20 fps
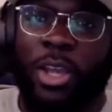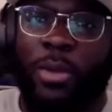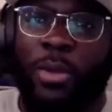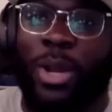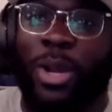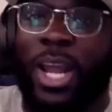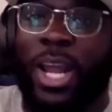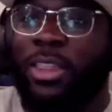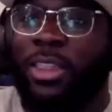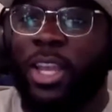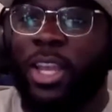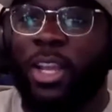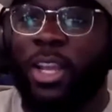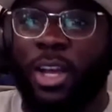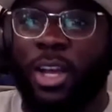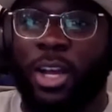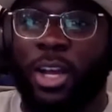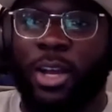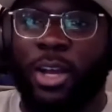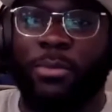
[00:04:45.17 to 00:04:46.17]
But I think
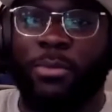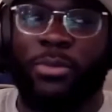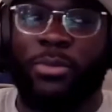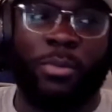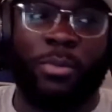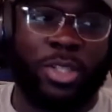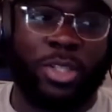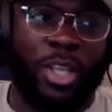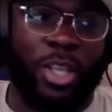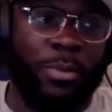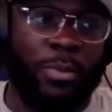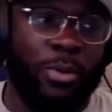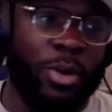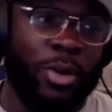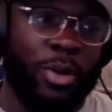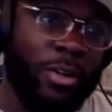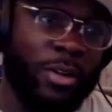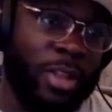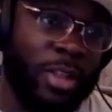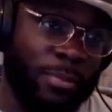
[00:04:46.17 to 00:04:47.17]
from the
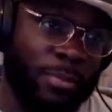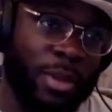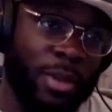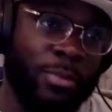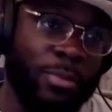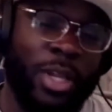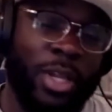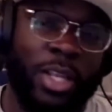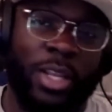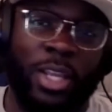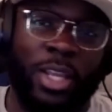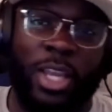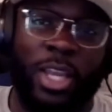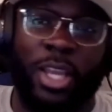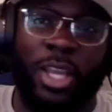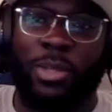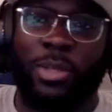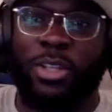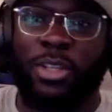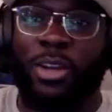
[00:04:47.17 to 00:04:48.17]
standpoint of, like, me playing the
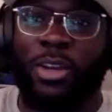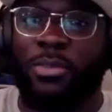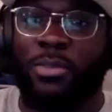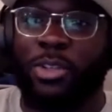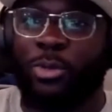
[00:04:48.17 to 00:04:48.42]
game and stuff,